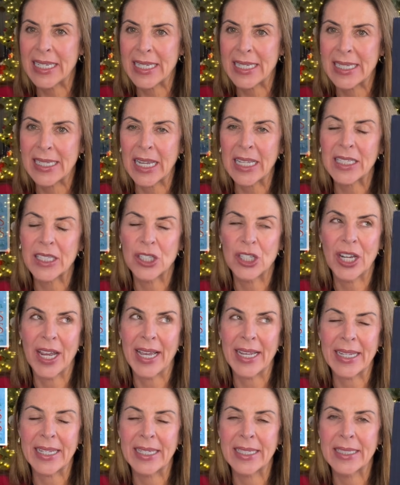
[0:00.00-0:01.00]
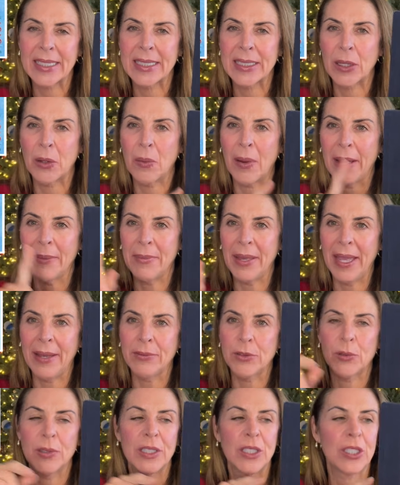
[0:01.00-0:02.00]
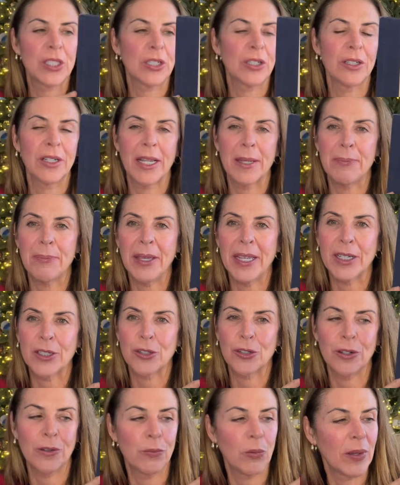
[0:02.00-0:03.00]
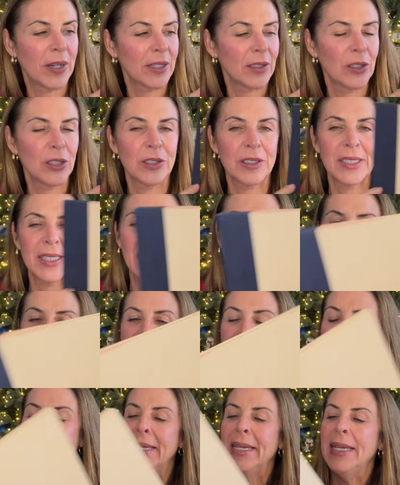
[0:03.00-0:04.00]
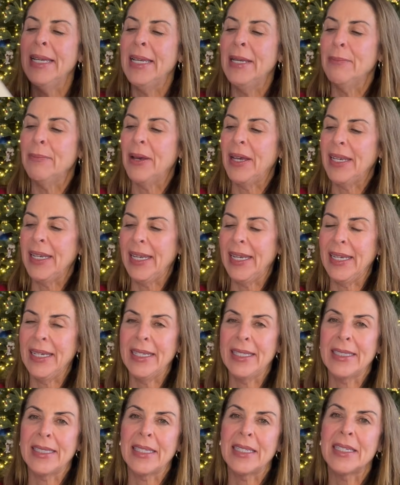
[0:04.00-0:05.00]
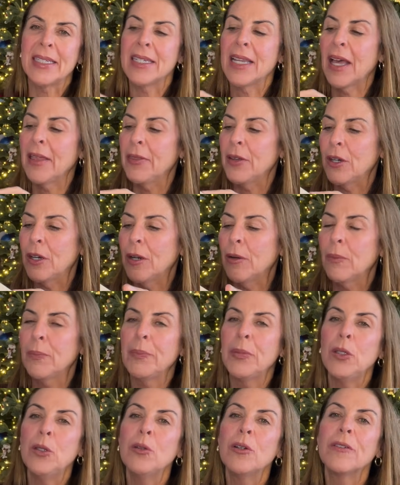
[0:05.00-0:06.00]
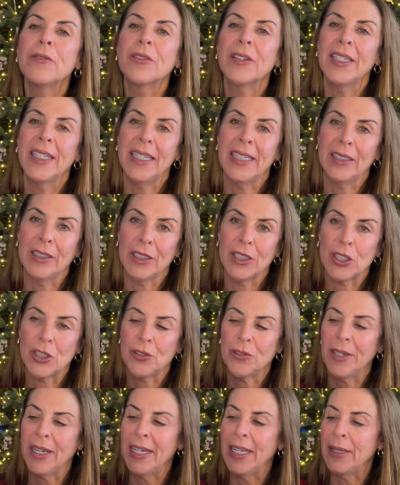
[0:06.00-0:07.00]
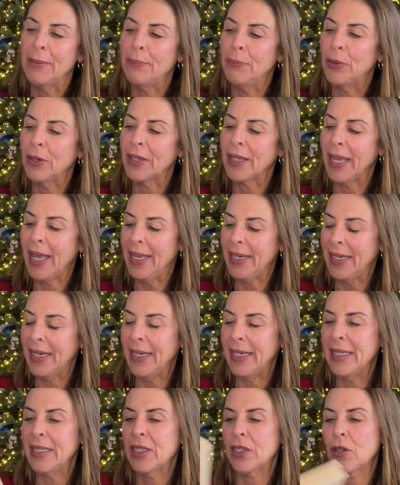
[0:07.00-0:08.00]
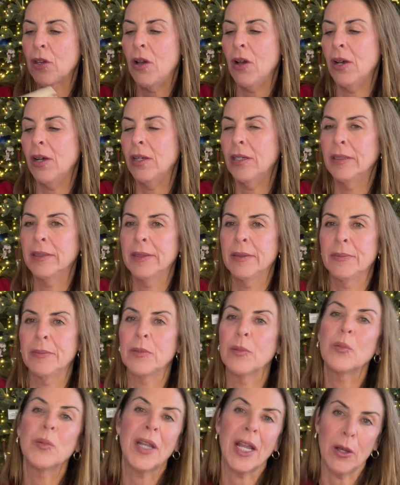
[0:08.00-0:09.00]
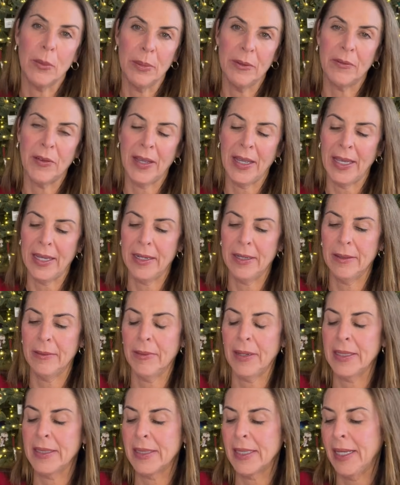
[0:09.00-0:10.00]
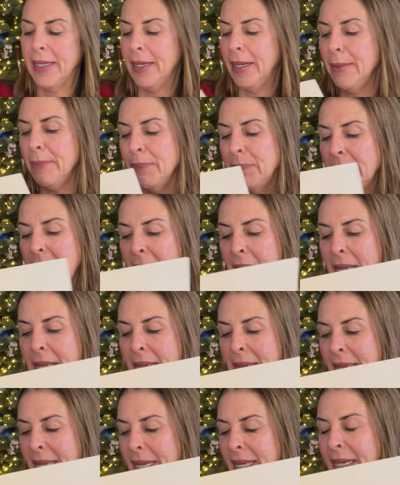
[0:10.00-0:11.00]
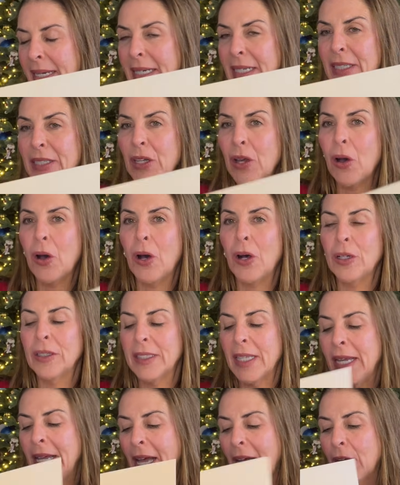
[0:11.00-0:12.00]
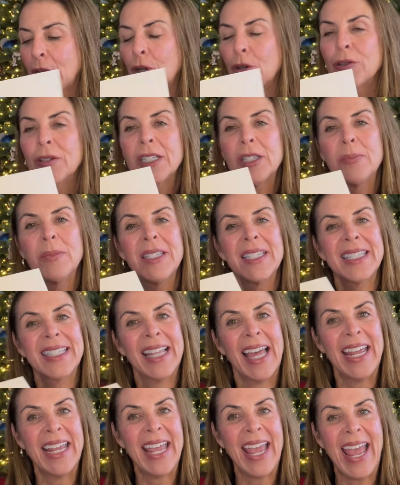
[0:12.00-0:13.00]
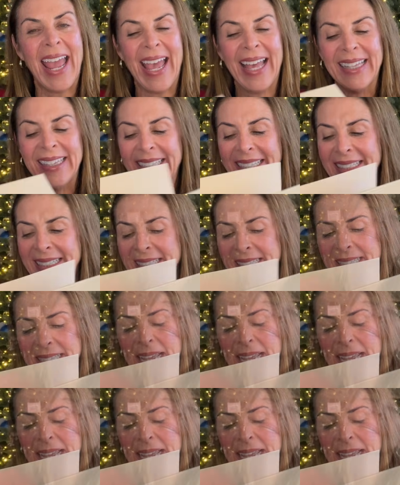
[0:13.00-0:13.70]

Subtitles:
dust jacket, so I may have to insert a picture of what it looks like. But it is another beautifully illustrated book, and it is called, it would help if I had it right side up, it is called A Christmas Like Helen's.